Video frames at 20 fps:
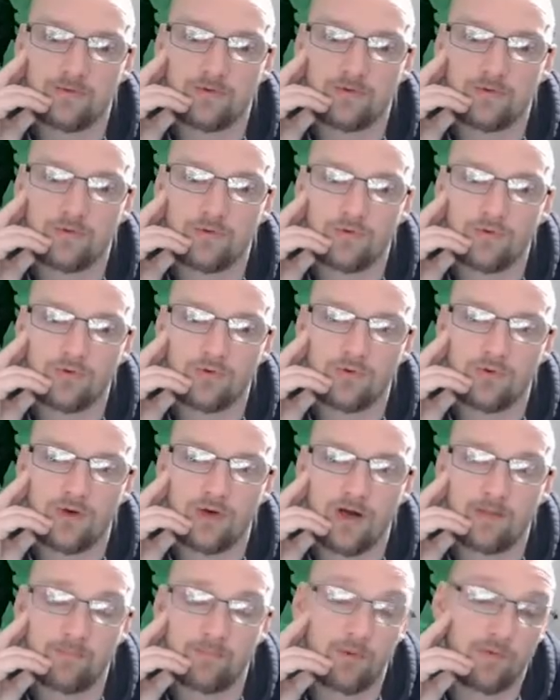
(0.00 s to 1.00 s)
or
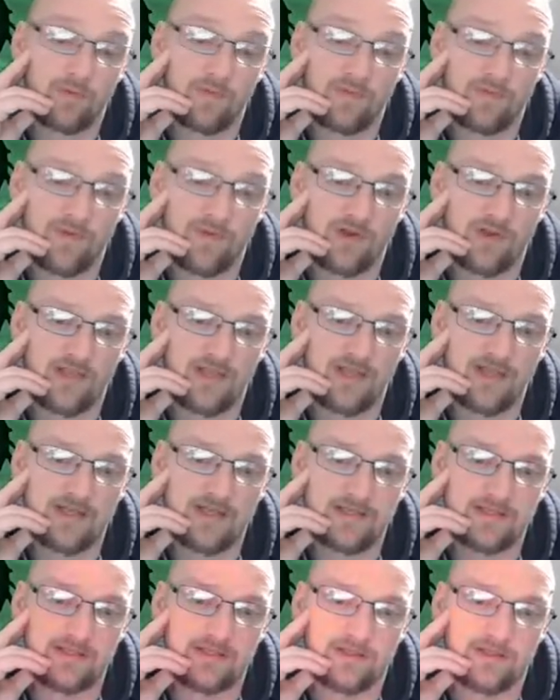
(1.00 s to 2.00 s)
I put the 3rd key
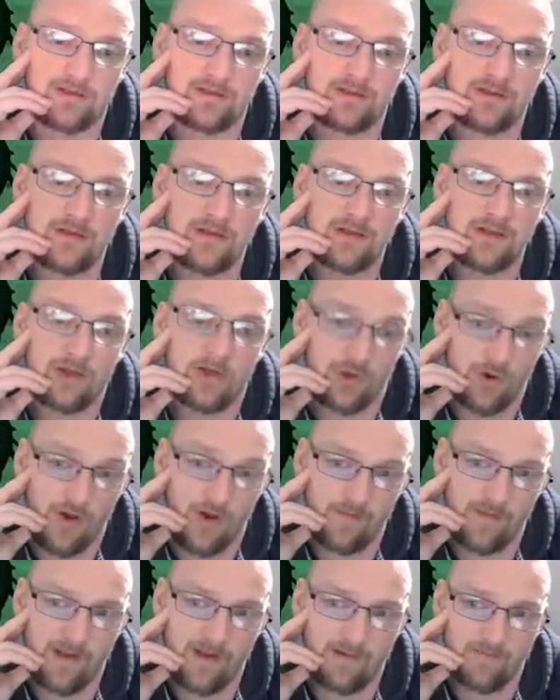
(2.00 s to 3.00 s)
into
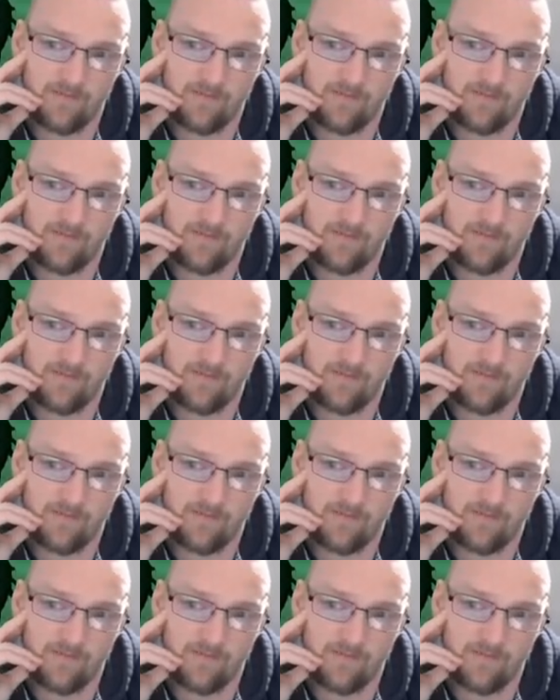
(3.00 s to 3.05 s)
Nightmare.